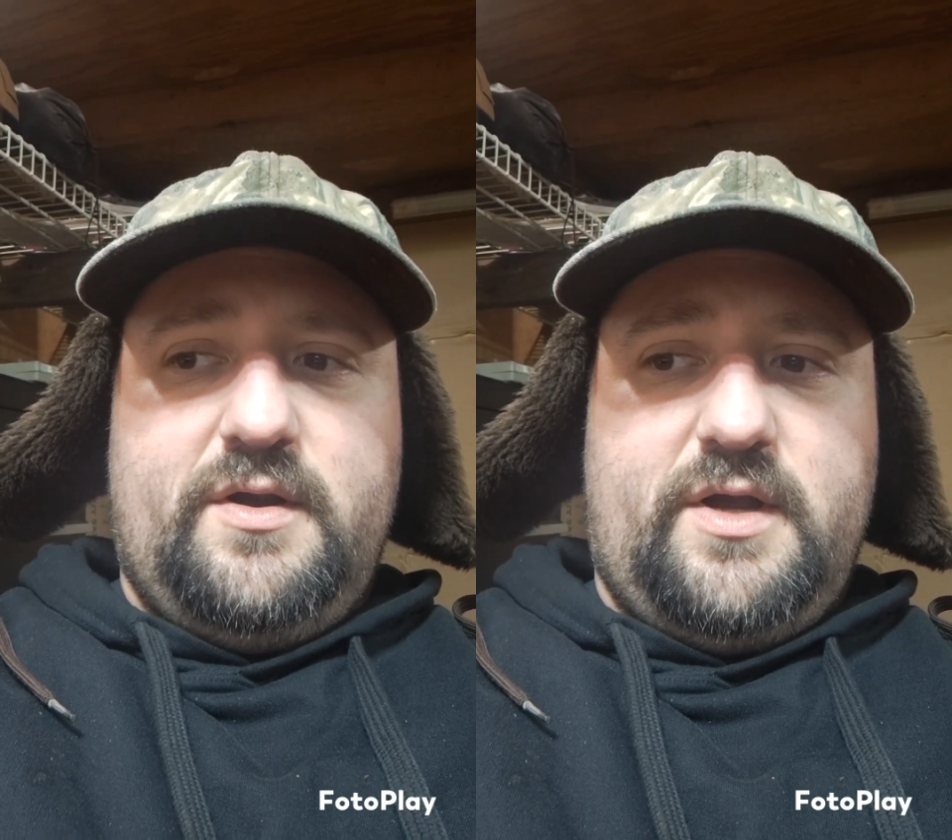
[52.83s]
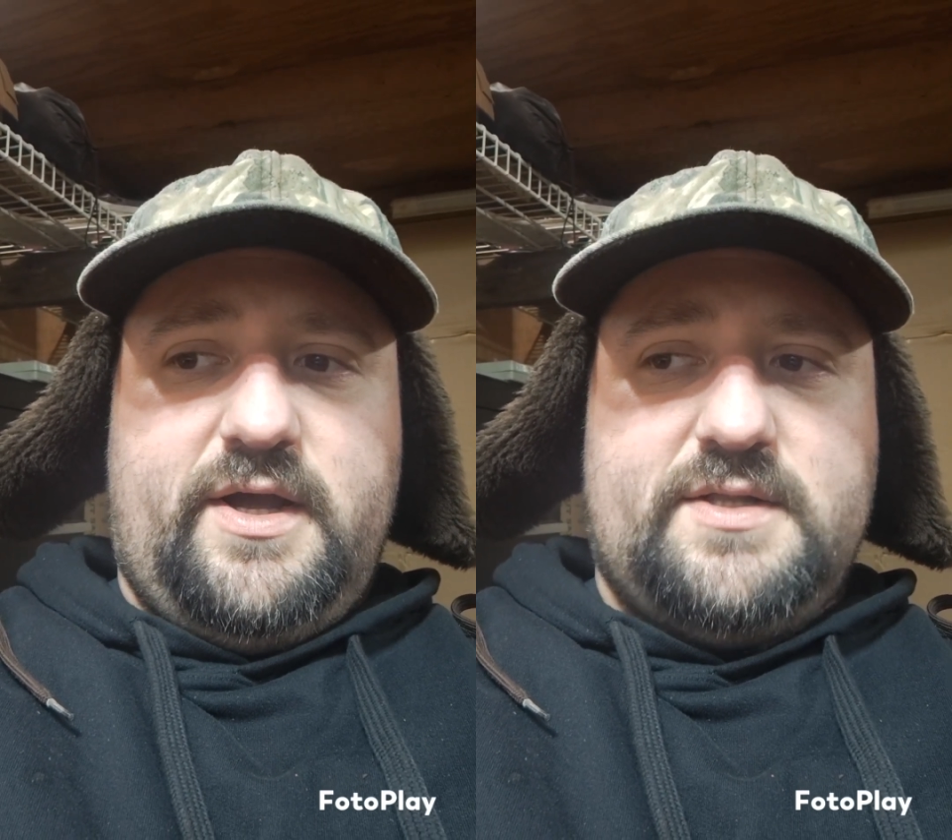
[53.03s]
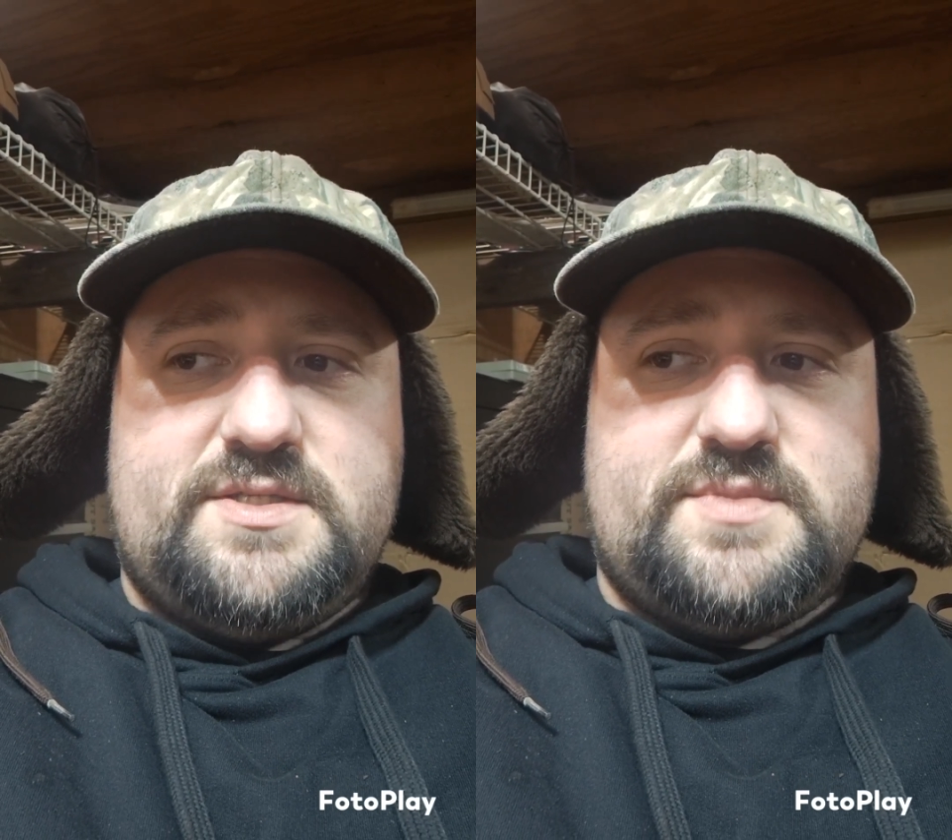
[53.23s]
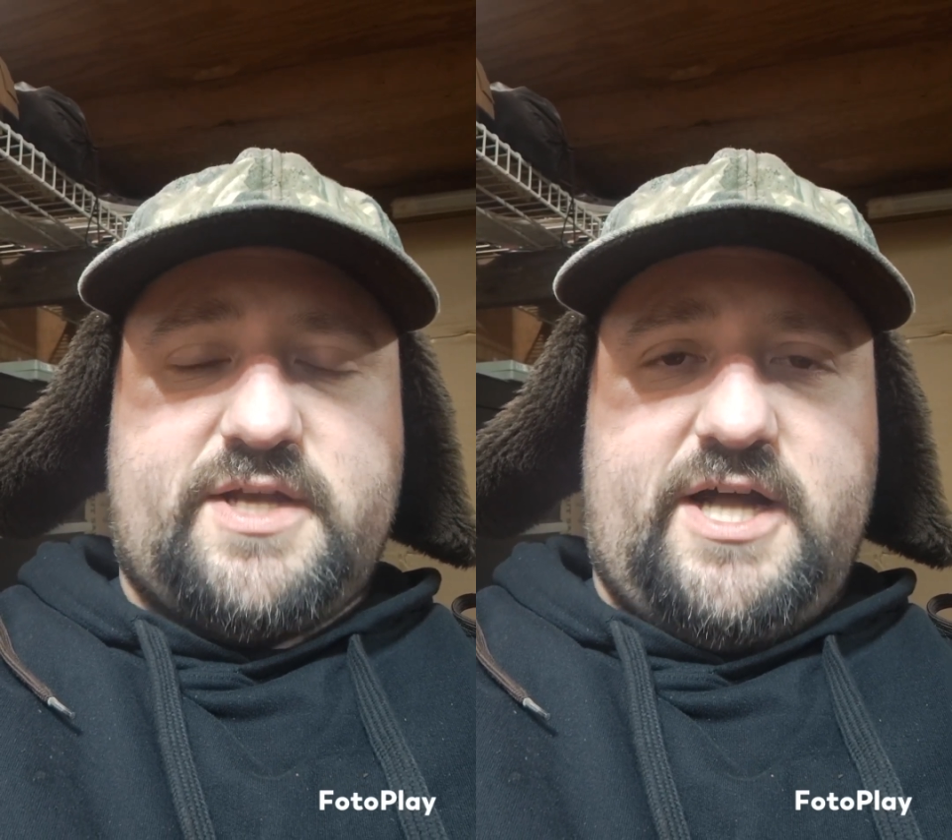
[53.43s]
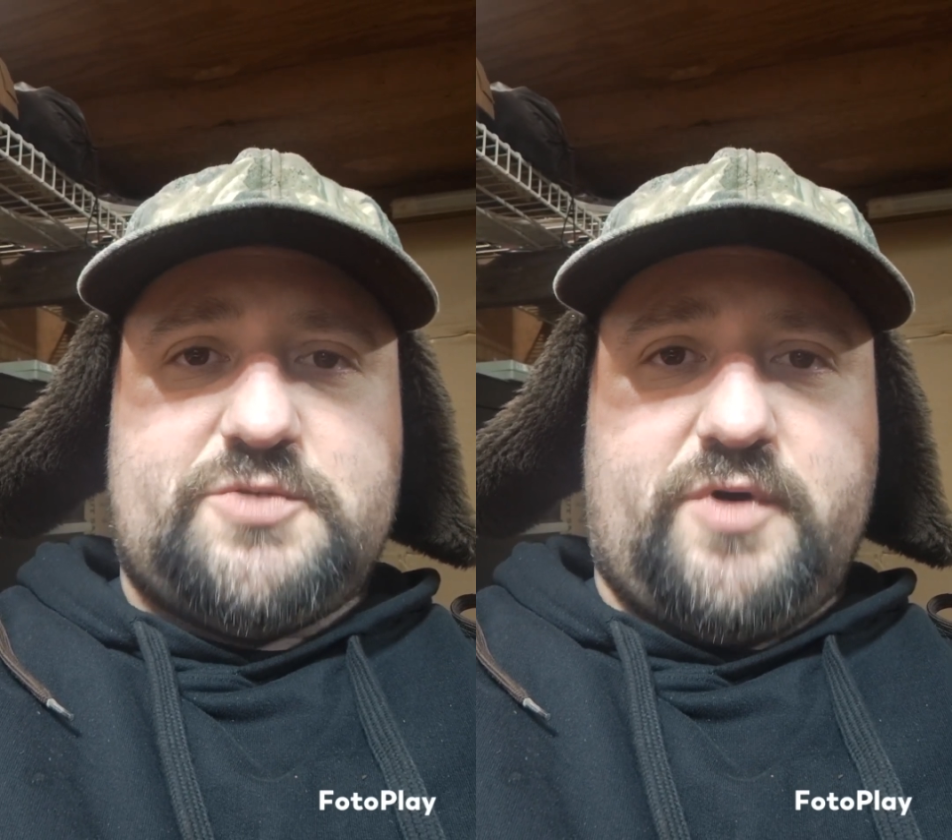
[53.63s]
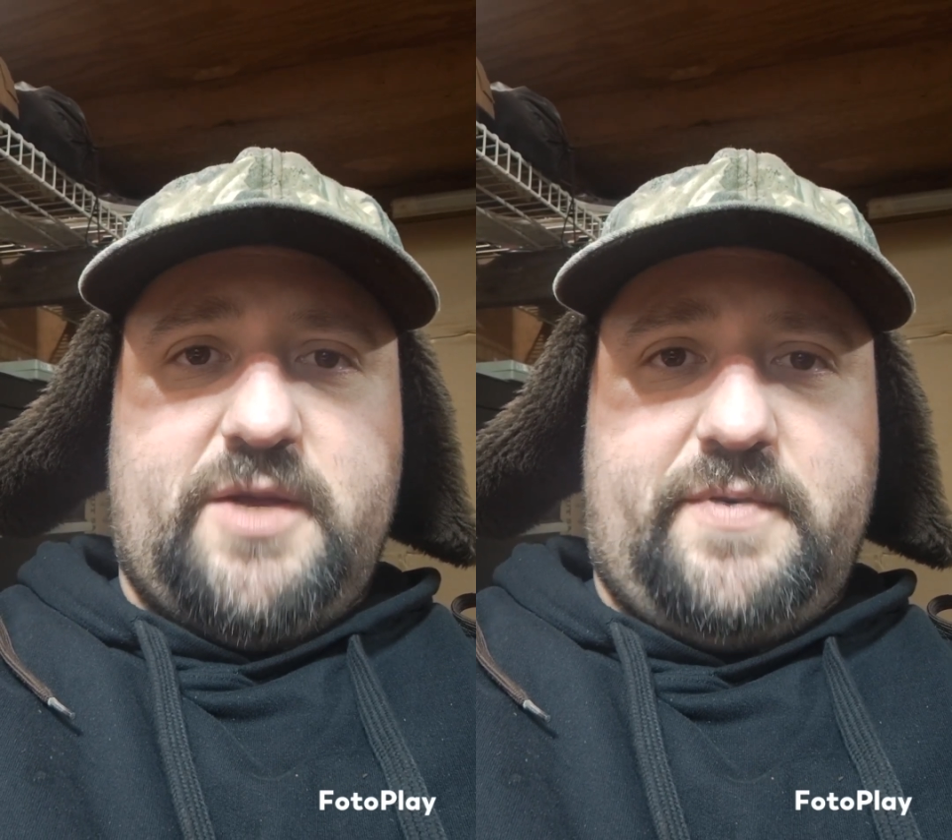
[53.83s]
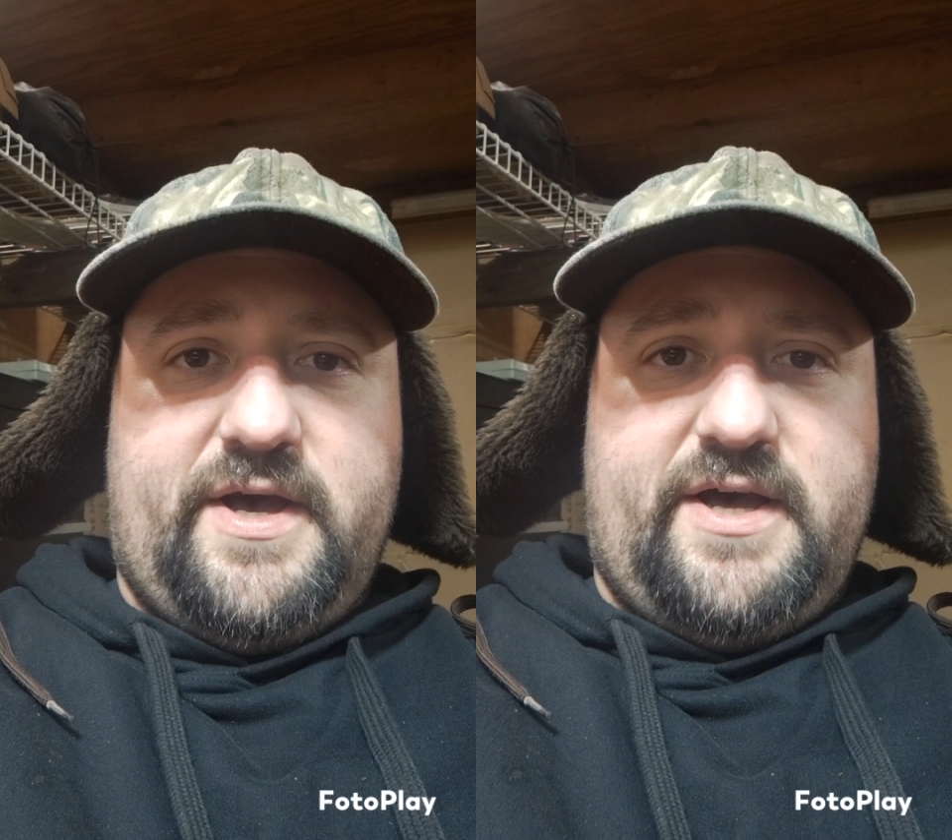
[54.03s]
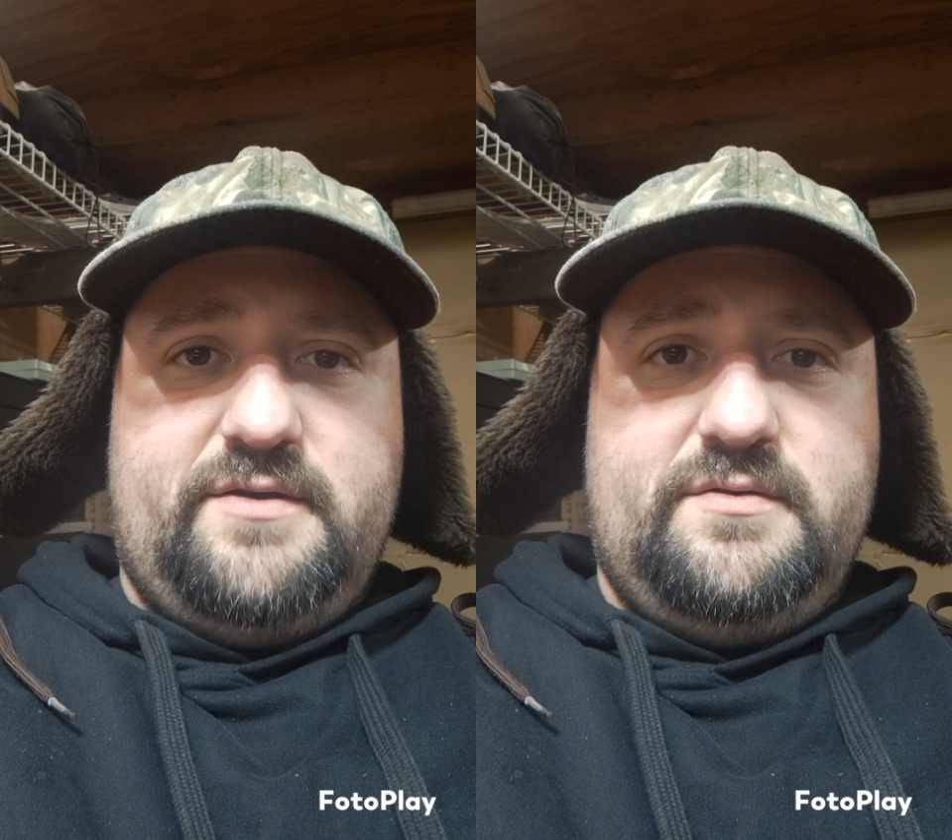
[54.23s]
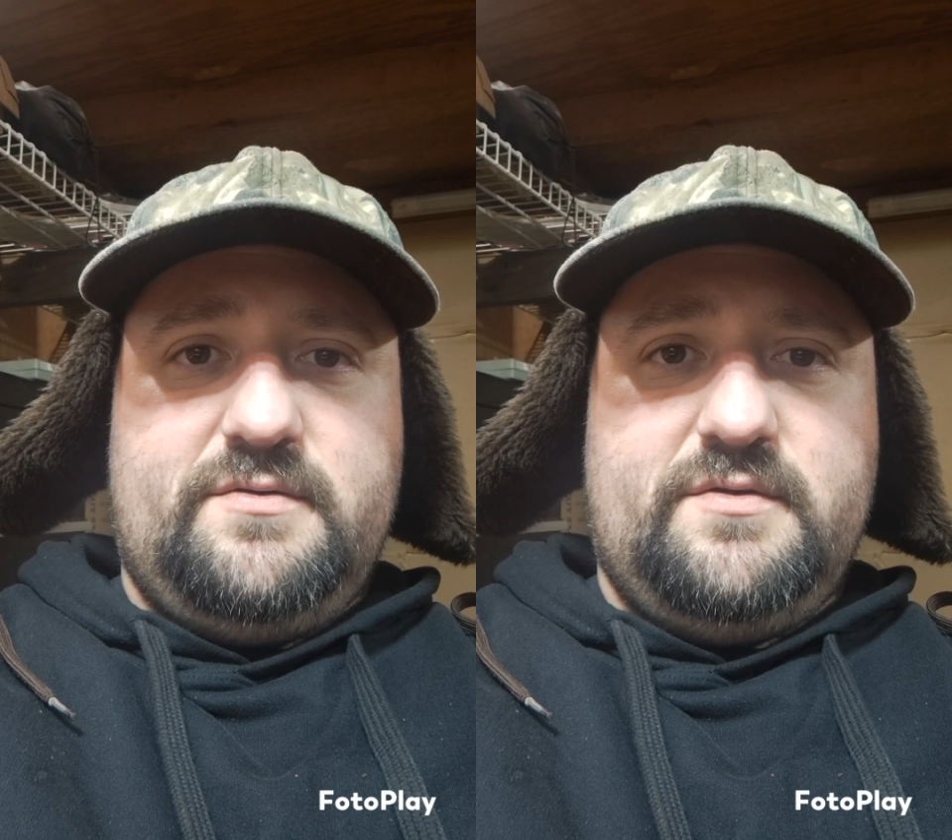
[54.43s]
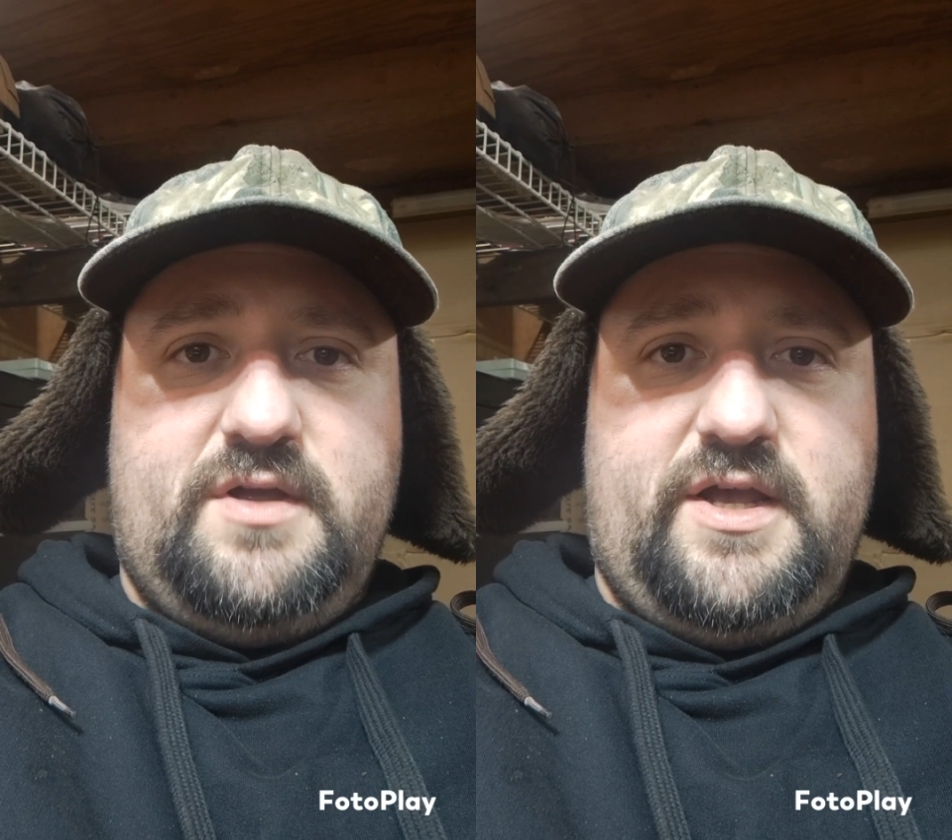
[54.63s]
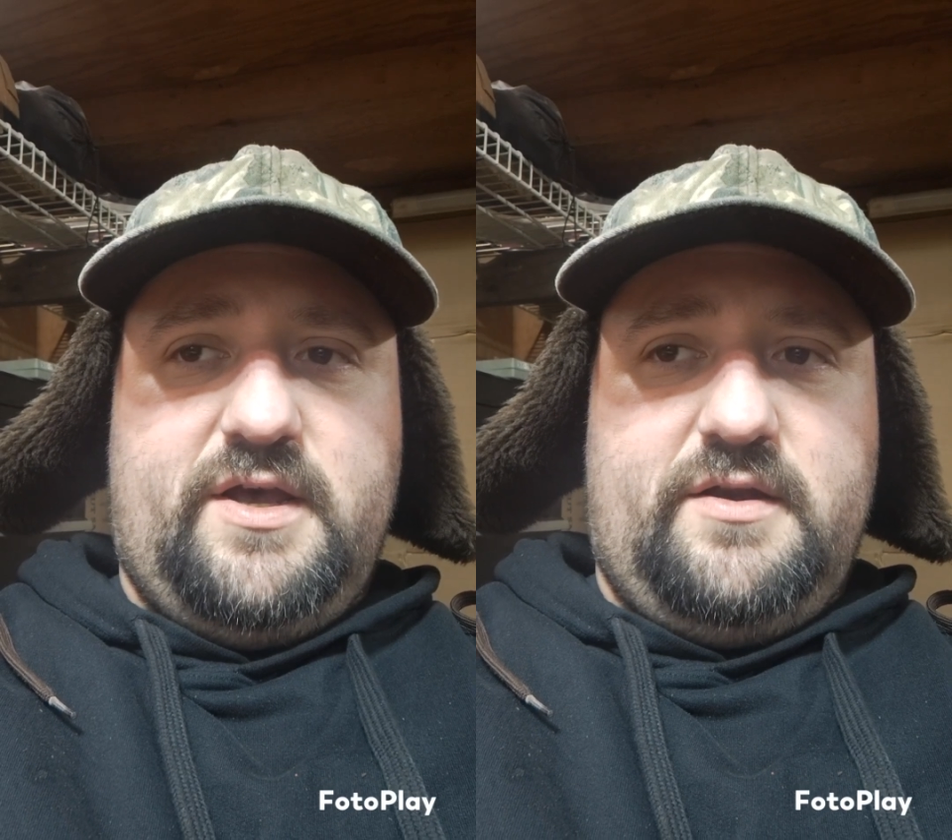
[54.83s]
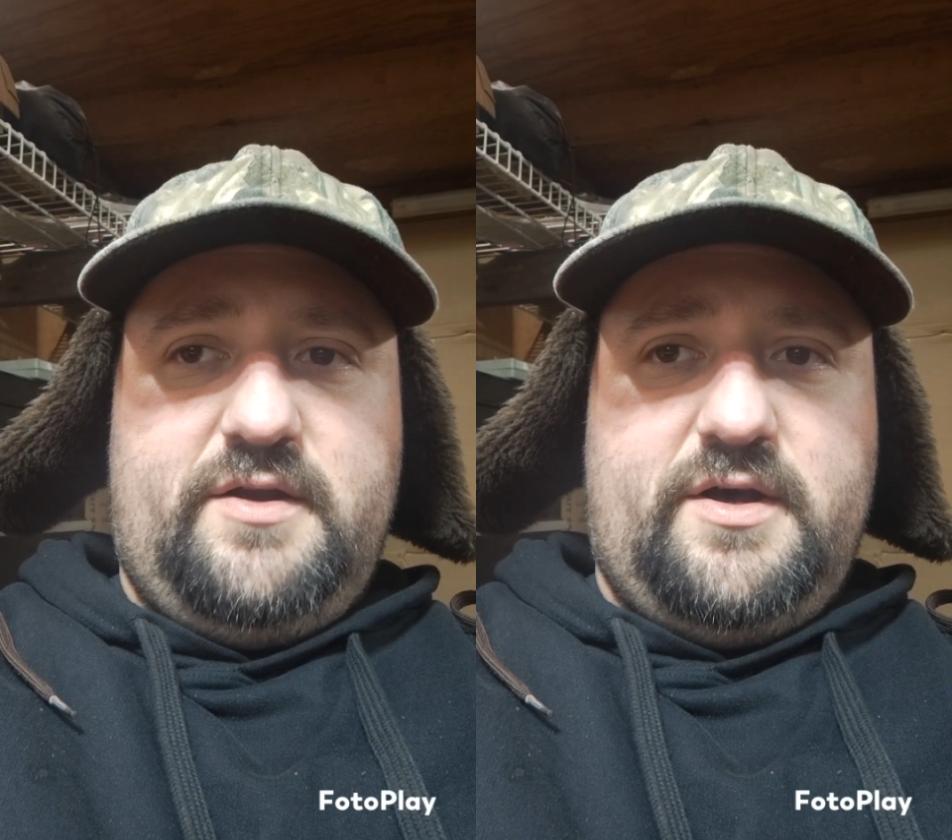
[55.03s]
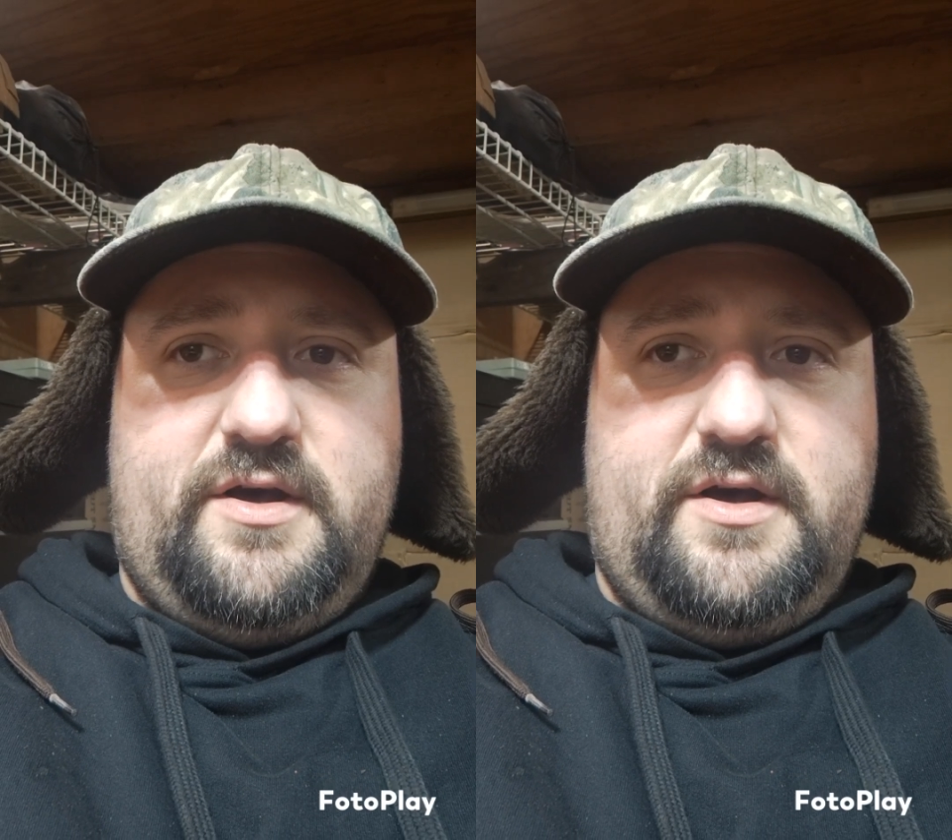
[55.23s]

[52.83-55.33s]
and some Scotch-Brite pad and